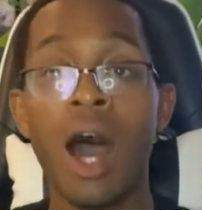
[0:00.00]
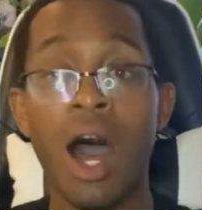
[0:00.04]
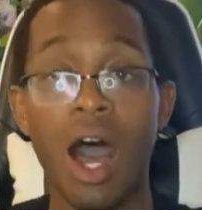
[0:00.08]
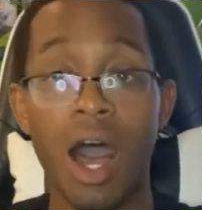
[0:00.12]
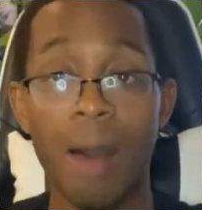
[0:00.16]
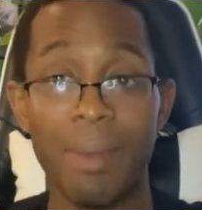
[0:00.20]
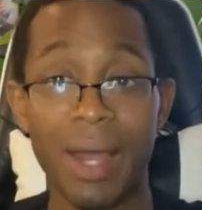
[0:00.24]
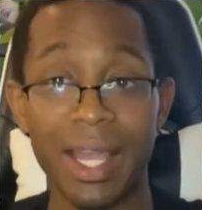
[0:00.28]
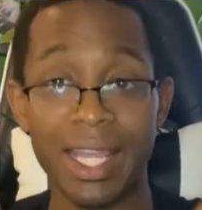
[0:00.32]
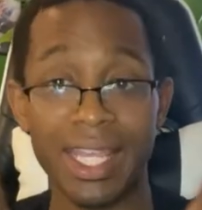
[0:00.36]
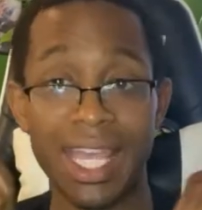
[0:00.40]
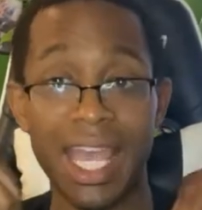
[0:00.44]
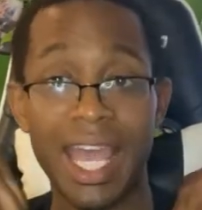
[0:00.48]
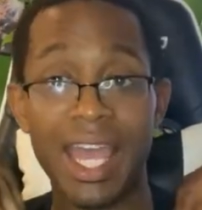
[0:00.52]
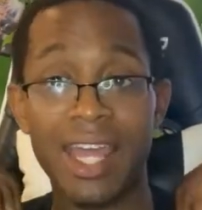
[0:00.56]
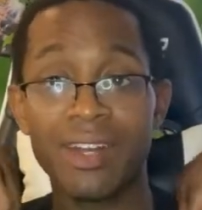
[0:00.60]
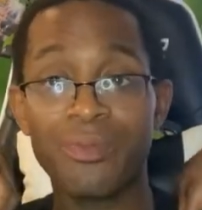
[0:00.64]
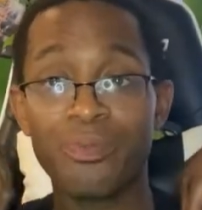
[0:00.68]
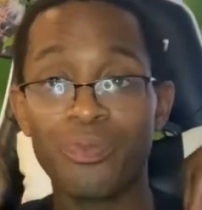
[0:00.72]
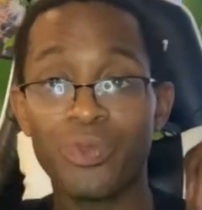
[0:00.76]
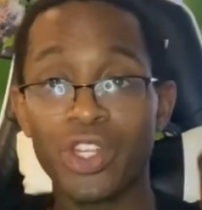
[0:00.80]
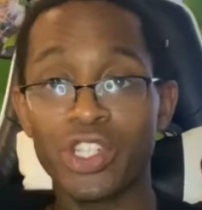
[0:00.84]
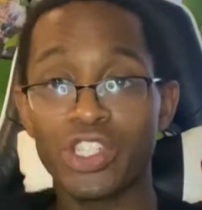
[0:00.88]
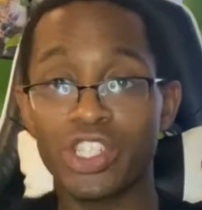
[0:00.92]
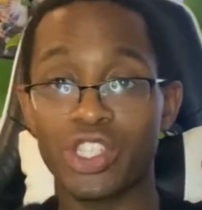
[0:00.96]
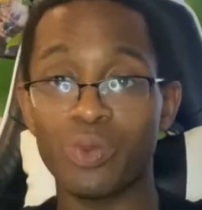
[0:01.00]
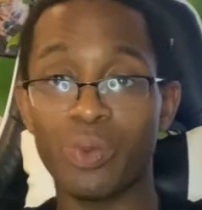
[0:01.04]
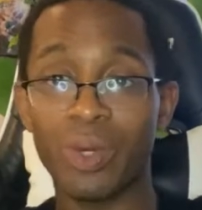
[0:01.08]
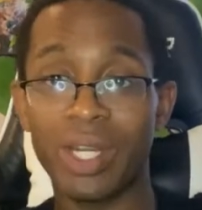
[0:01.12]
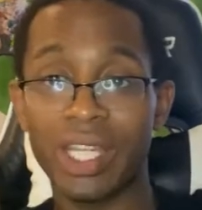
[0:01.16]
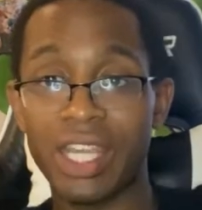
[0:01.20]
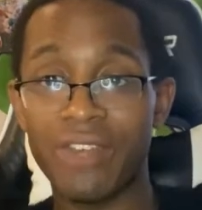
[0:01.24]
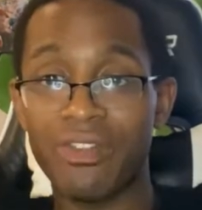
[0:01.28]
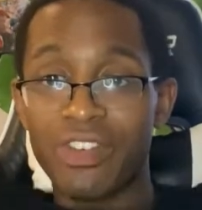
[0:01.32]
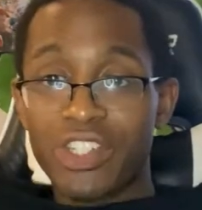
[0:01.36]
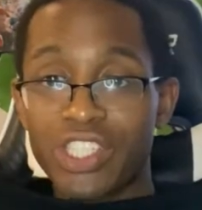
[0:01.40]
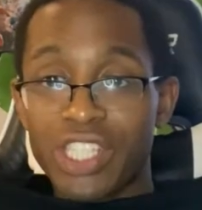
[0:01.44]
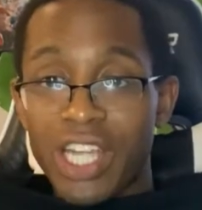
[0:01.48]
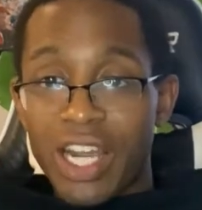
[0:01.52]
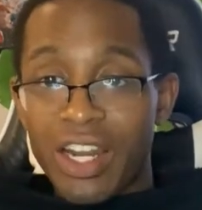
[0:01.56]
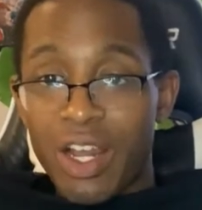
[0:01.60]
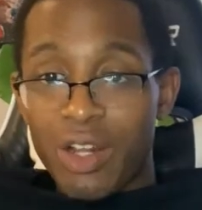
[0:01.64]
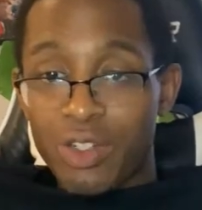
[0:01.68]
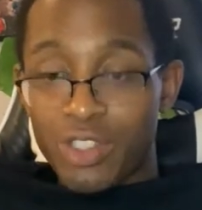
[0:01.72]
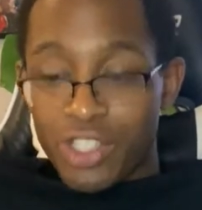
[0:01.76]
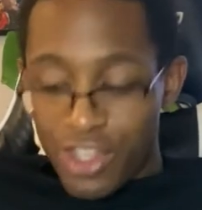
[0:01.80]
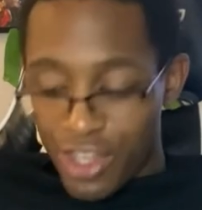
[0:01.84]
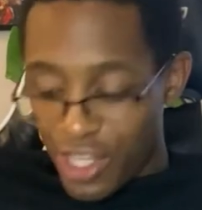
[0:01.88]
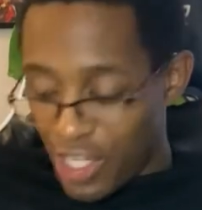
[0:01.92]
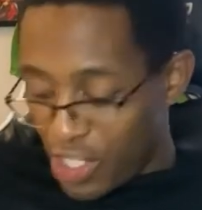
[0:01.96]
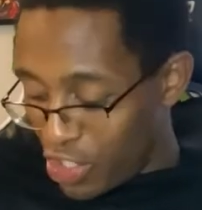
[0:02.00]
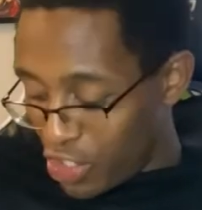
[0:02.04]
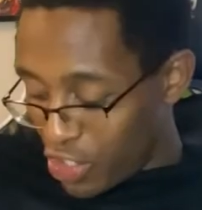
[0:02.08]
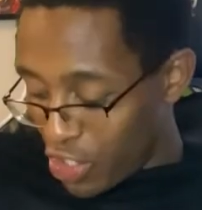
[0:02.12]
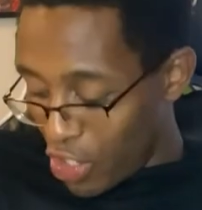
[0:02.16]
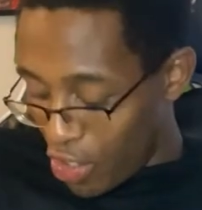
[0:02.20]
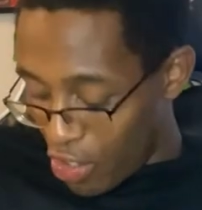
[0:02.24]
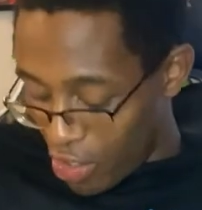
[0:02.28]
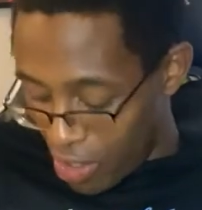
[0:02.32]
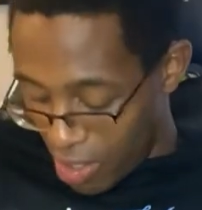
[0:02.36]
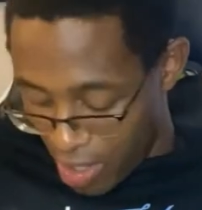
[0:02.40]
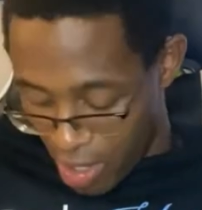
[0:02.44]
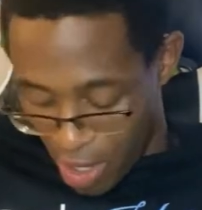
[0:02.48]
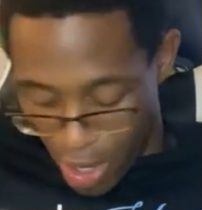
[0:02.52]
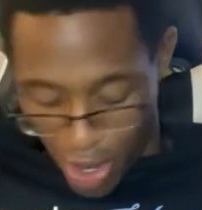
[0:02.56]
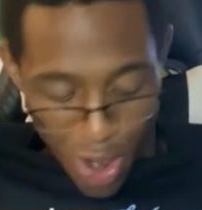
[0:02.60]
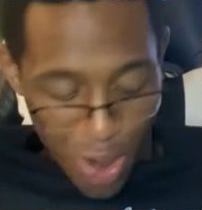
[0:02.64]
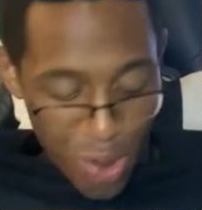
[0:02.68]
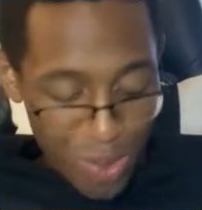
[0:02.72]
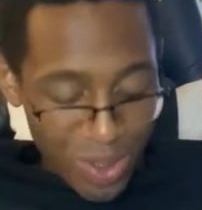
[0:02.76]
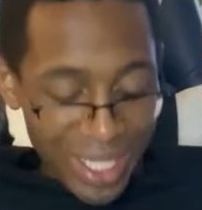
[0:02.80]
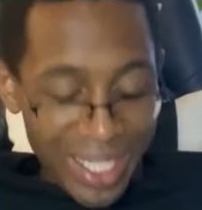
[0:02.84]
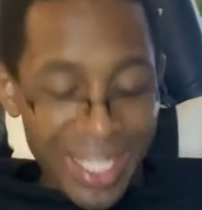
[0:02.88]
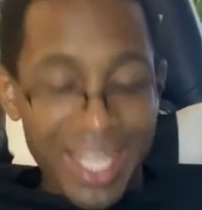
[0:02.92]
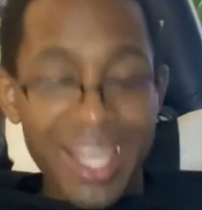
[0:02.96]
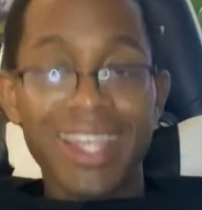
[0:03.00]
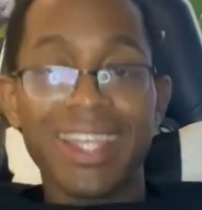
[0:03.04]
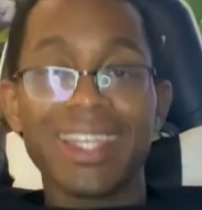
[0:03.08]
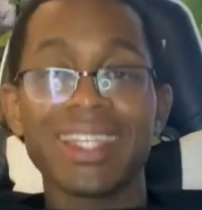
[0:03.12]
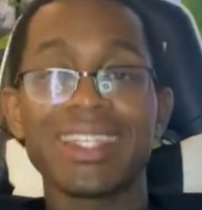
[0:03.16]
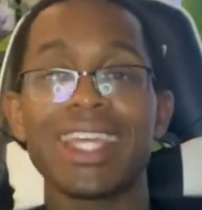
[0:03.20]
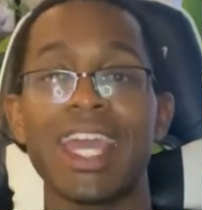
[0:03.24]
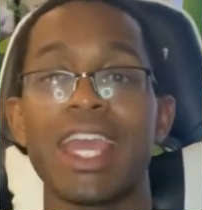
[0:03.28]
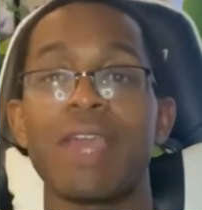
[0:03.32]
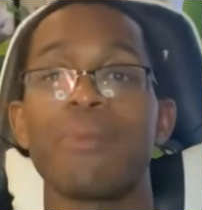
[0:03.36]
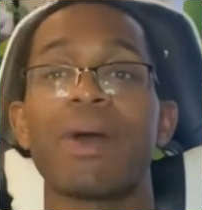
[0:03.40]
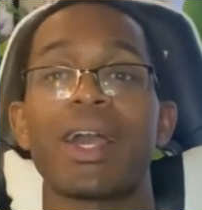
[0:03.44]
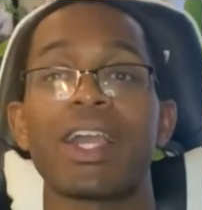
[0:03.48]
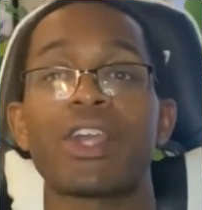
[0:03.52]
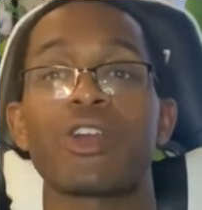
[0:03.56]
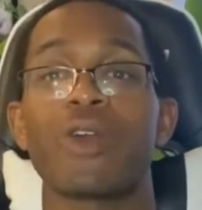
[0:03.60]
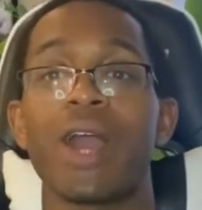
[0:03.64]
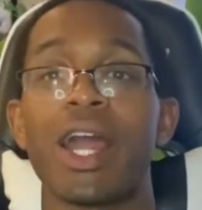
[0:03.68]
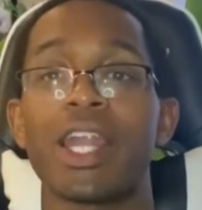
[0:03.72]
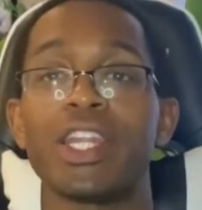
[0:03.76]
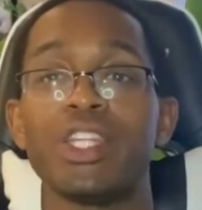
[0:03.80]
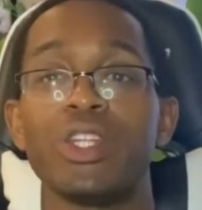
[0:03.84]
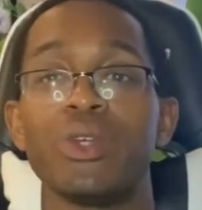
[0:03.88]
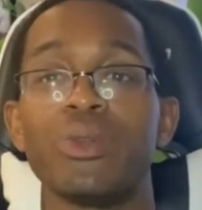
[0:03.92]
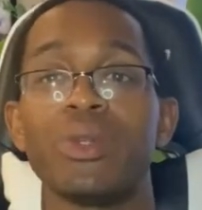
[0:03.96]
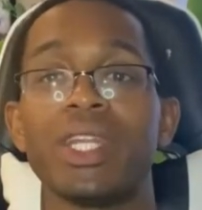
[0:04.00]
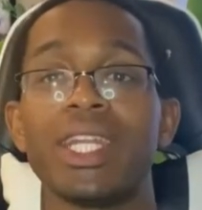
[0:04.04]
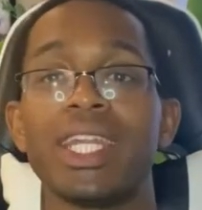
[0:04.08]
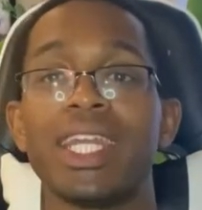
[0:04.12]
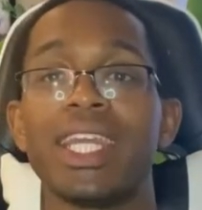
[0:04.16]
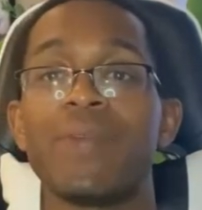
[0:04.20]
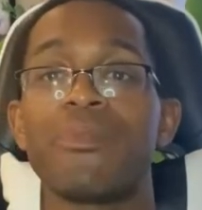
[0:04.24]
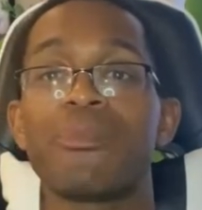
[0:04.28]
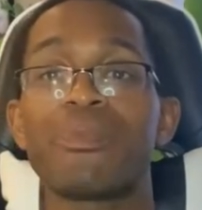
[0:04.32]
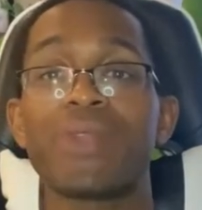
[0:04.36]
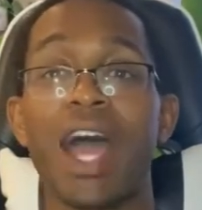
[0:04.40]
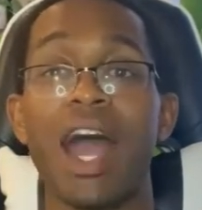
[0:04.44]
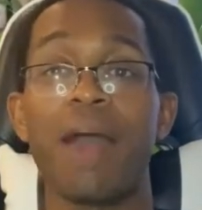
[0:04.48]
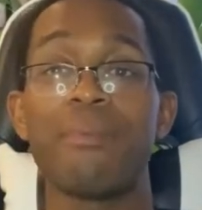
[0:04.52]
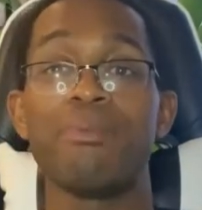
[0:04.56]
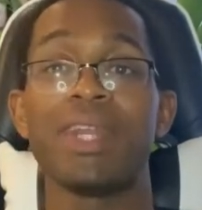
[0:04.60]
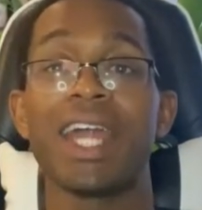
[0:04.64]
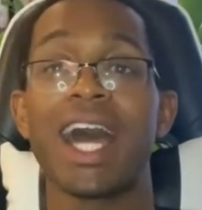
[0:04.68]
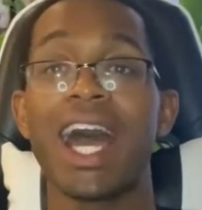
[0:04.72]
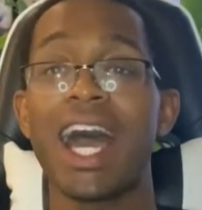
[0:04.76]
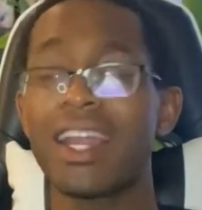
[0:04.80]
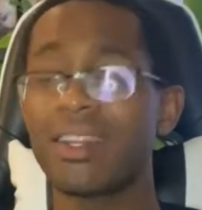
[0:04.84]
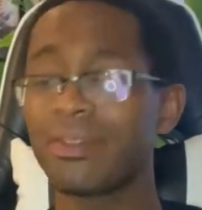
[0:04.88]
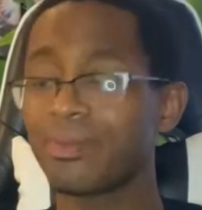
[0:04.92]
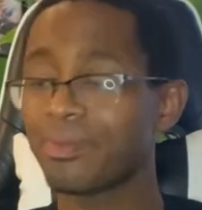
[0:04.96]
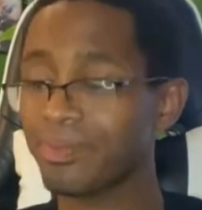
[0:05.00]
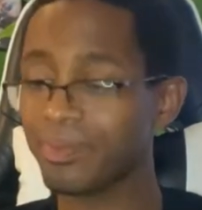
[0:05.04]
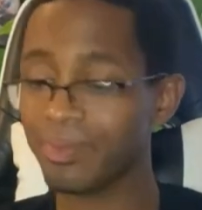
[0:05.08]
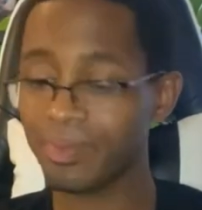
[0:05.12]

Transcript: Again, just want to give a shout out to this shirt, Only Hikite by Karate Unity. I'm not